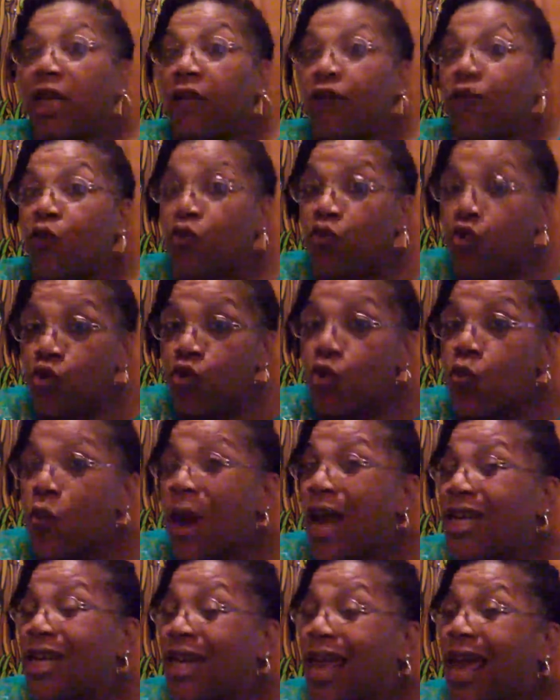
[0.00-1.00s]
if you do
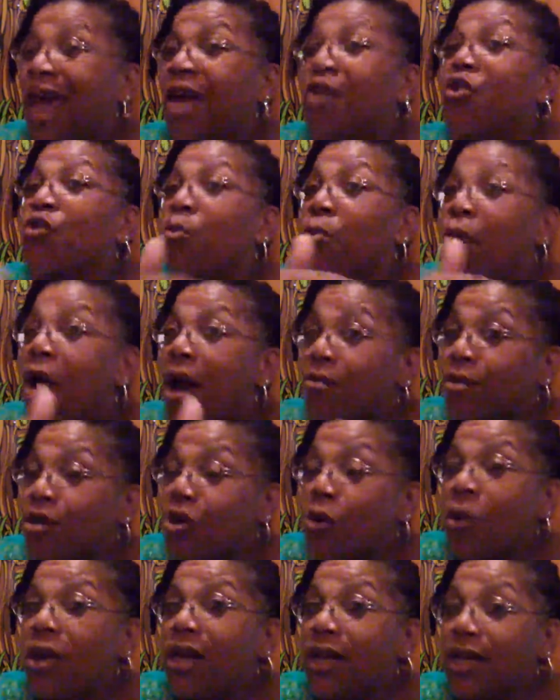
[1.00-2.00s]
right now you're
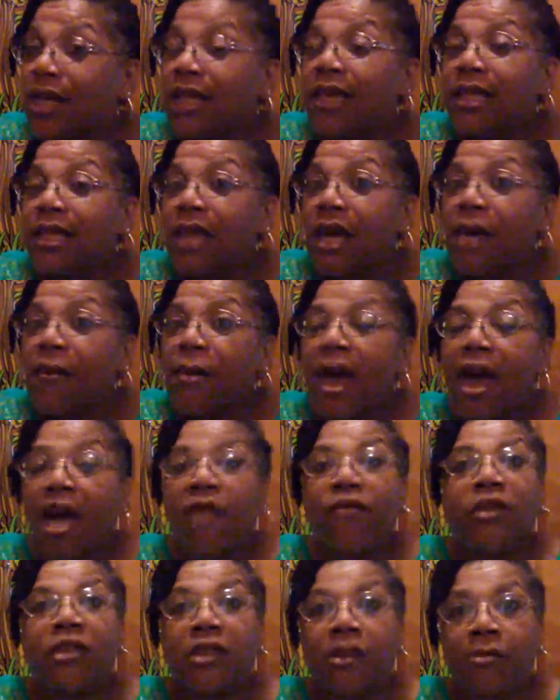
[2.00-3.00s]
probably going to end up
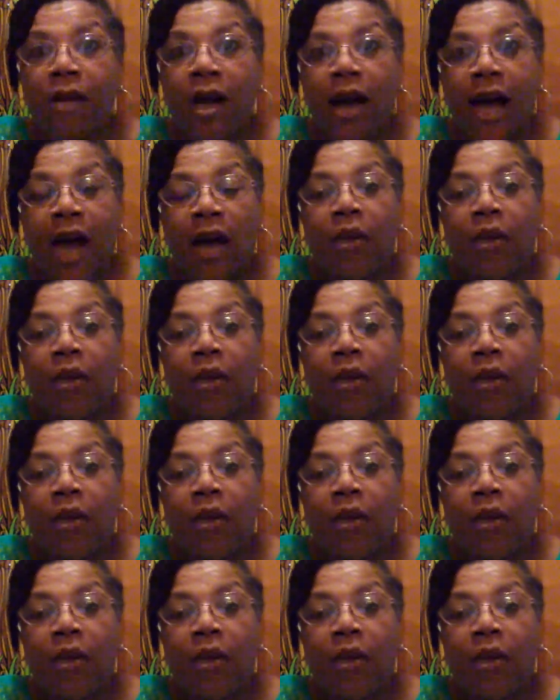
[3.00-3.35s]
having some